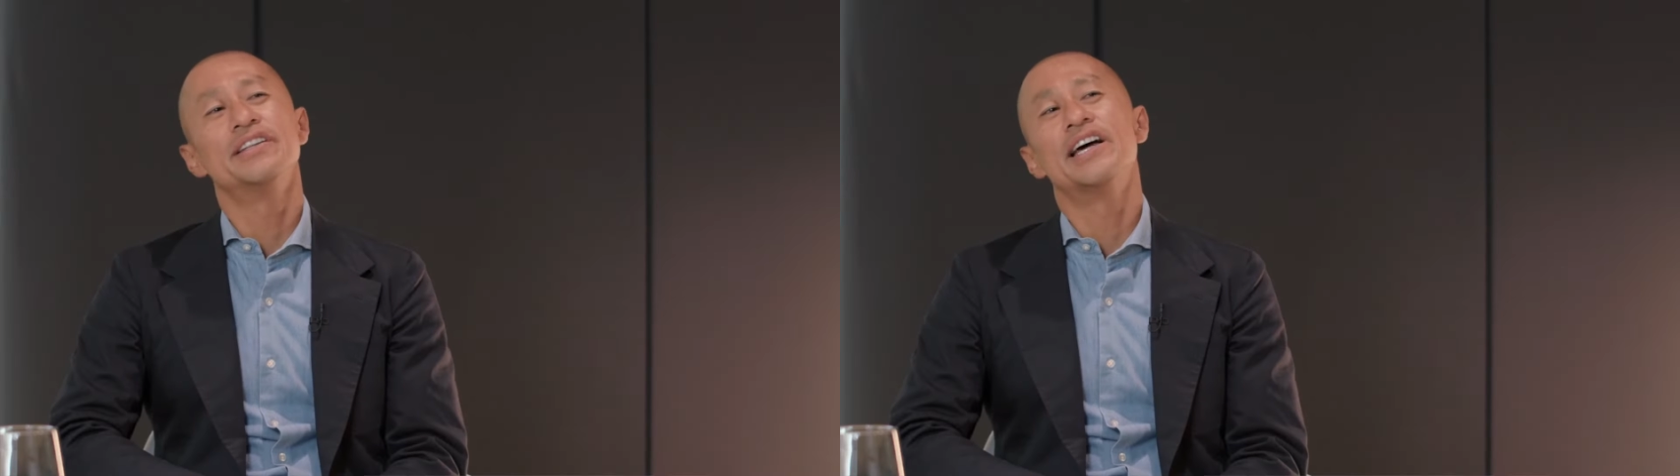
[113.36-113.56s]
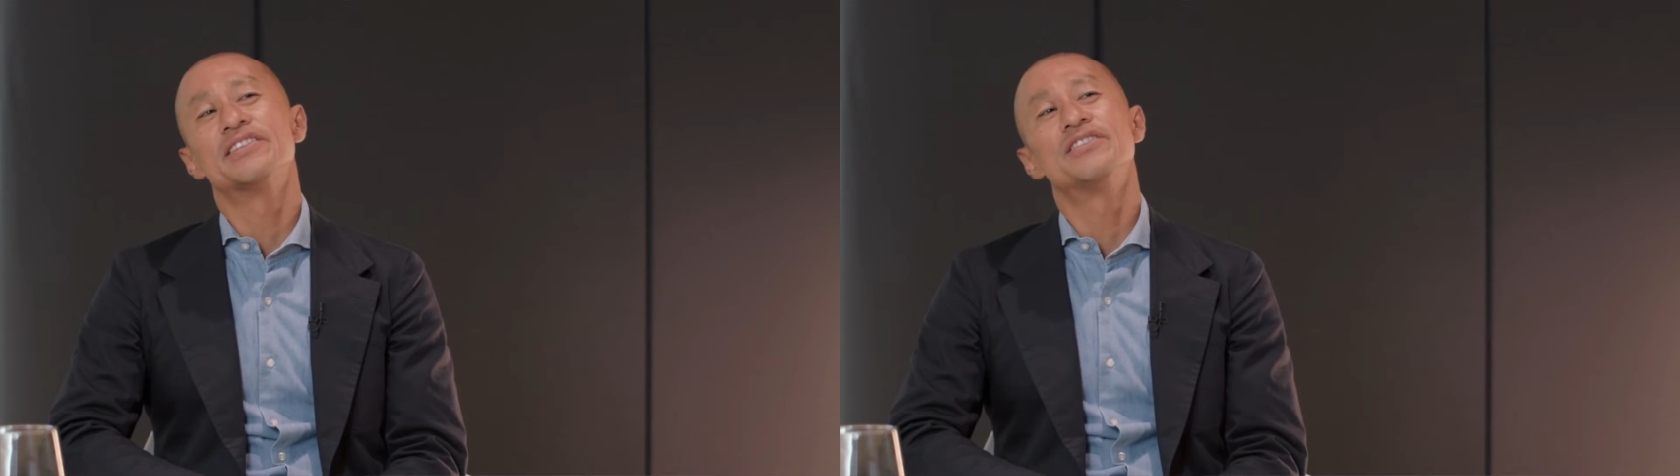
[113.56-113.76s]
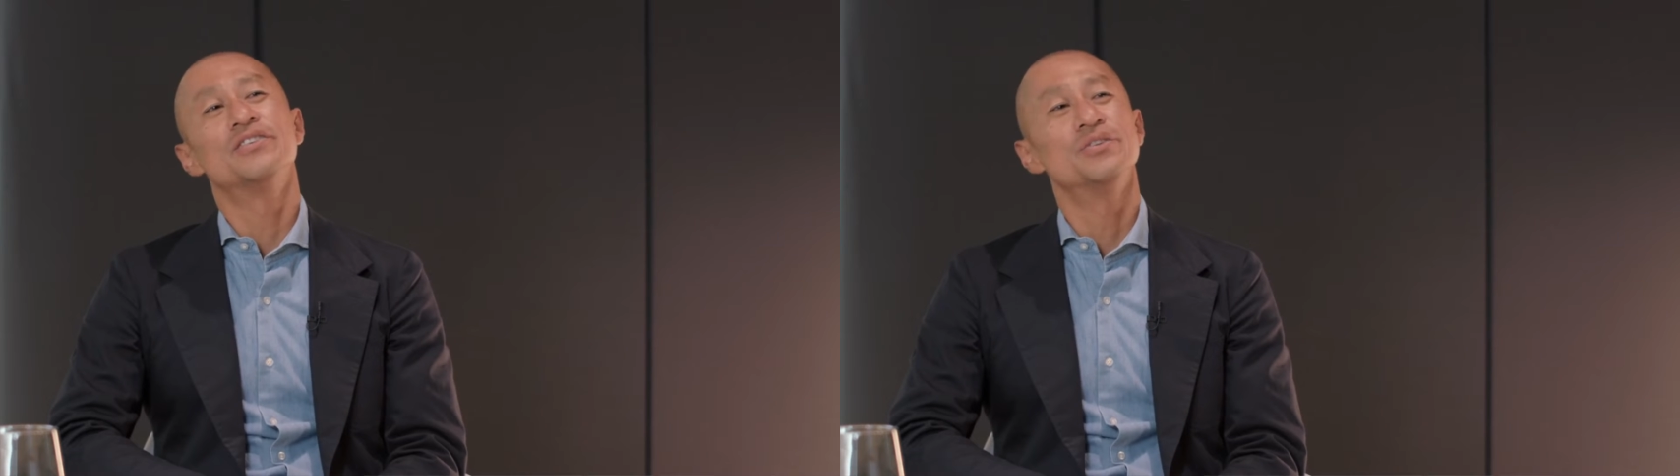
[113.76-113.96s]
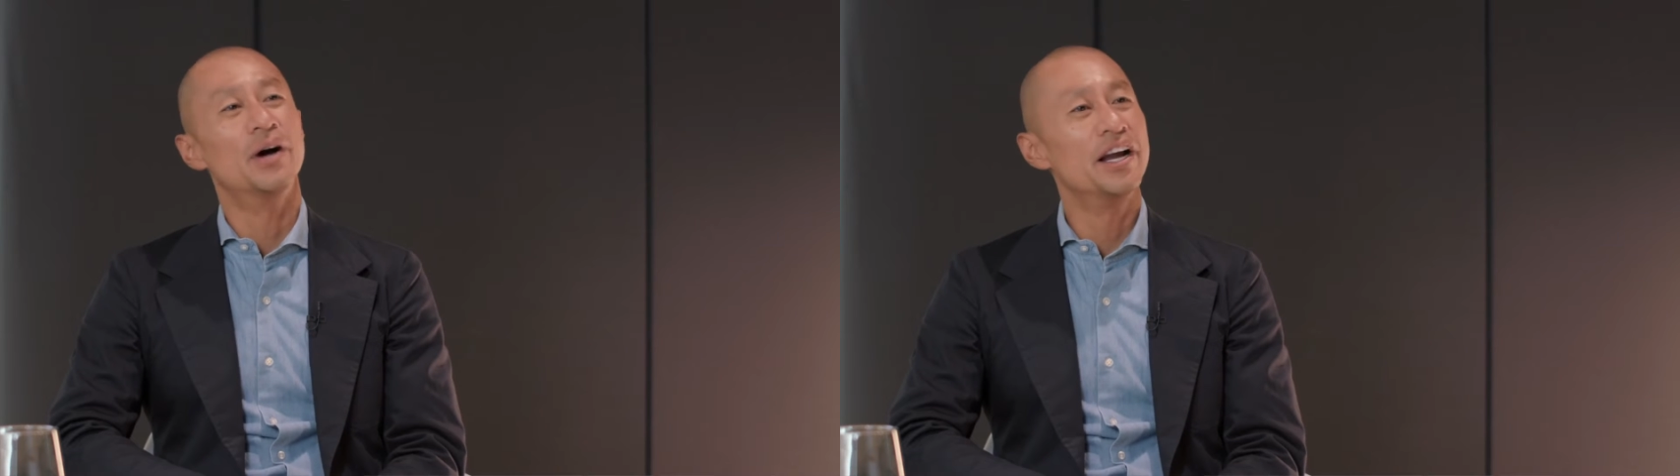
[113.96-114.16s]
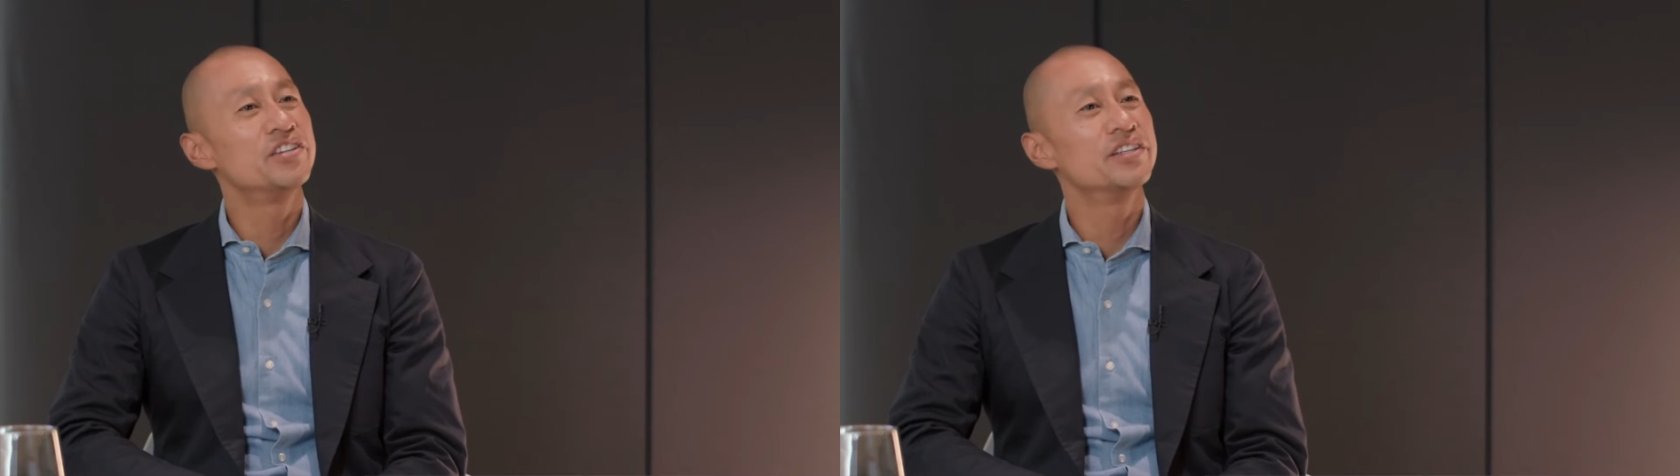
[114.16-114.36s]
at that
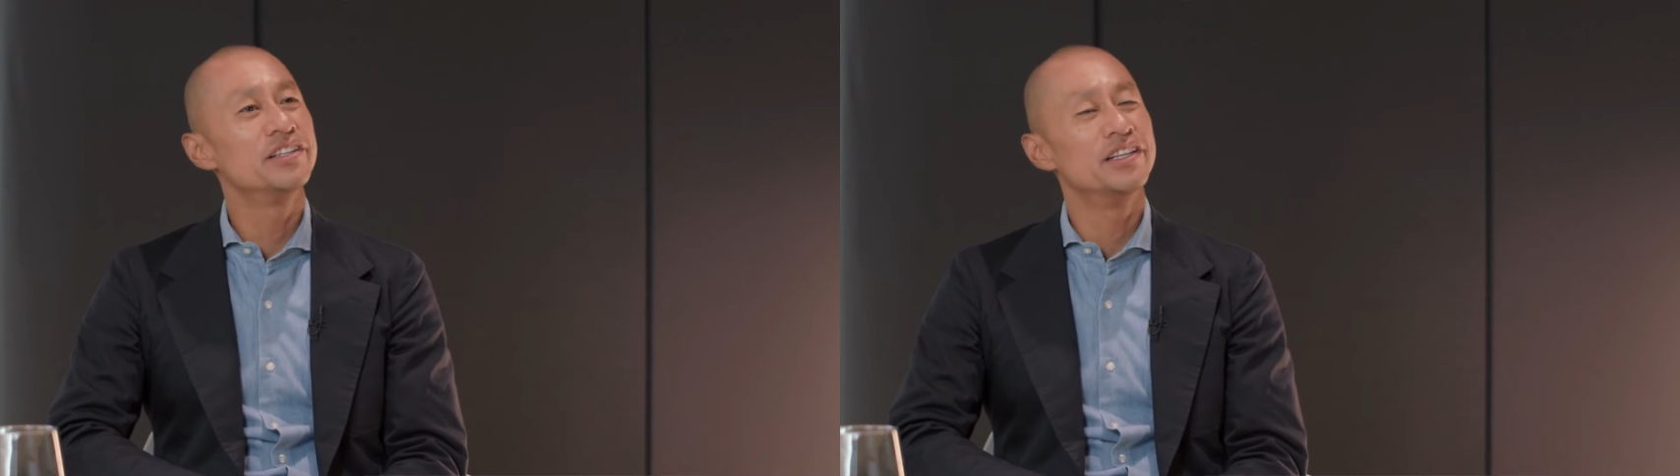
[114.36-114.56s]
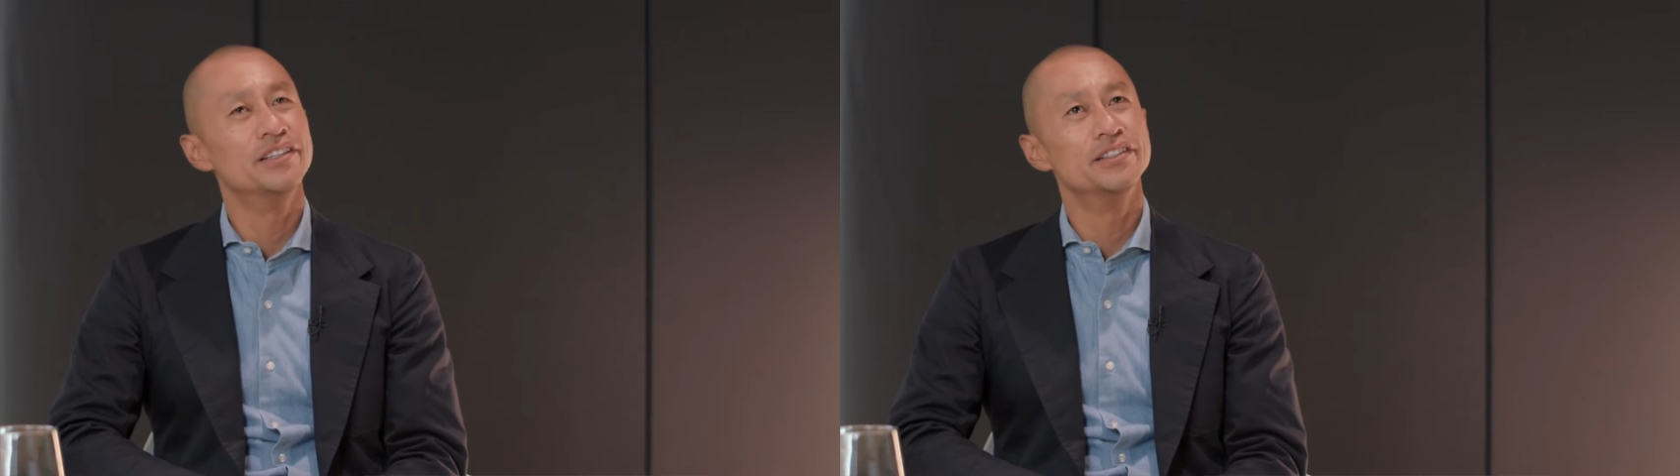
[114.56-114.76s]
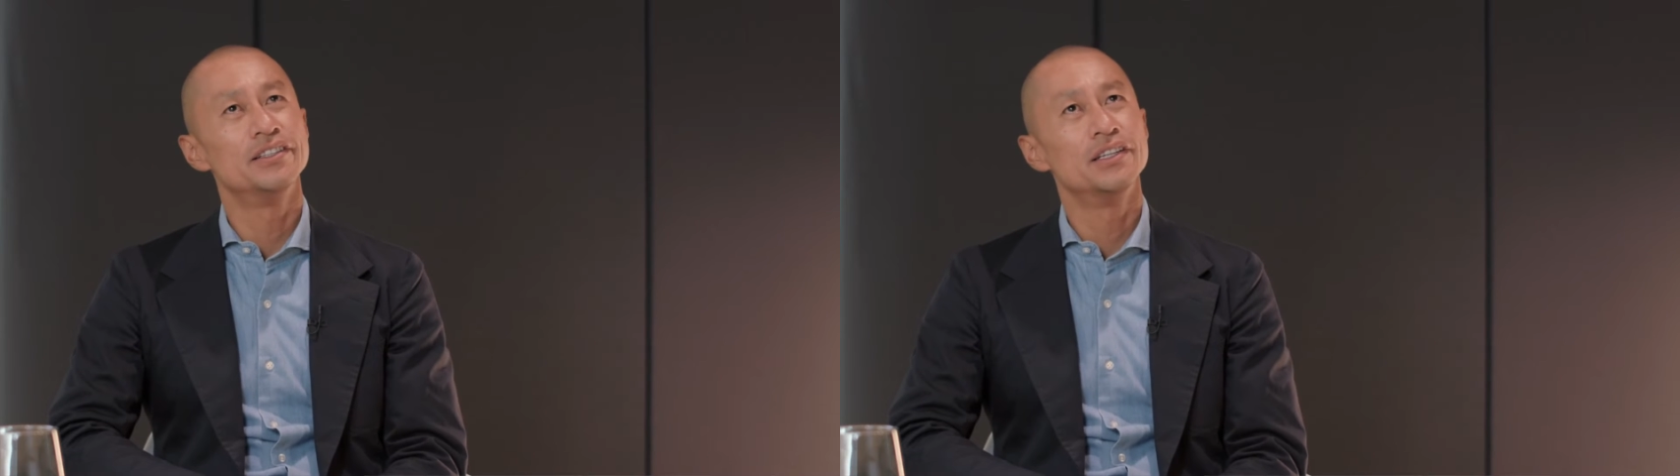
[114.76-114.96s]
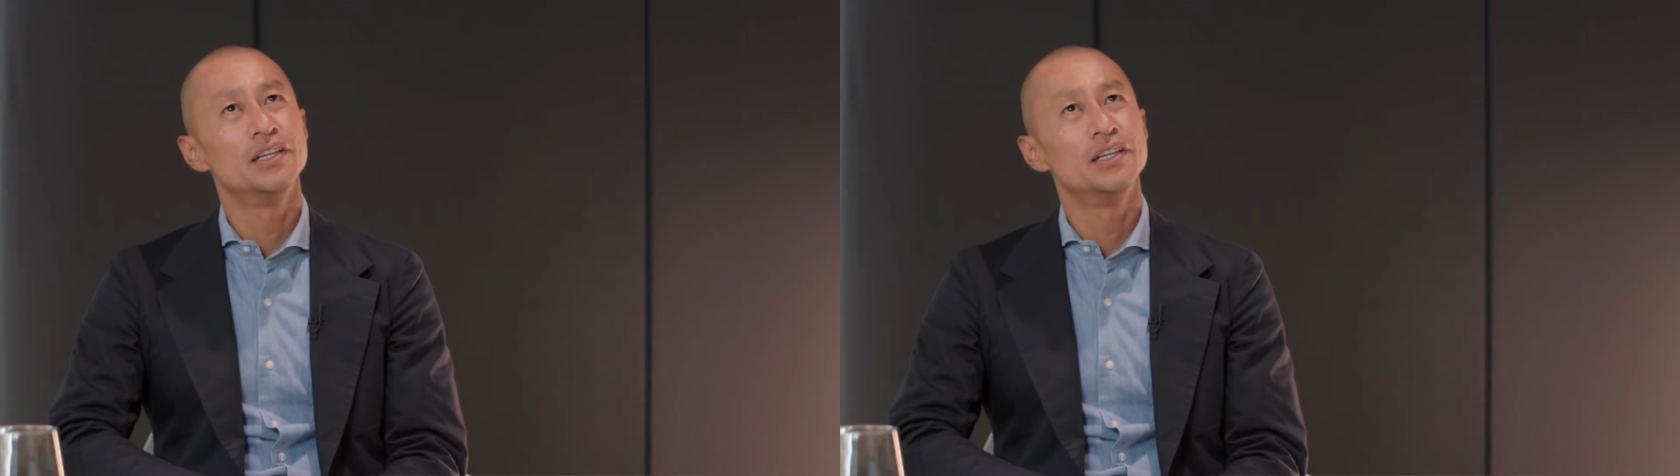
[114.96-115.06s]
situation, and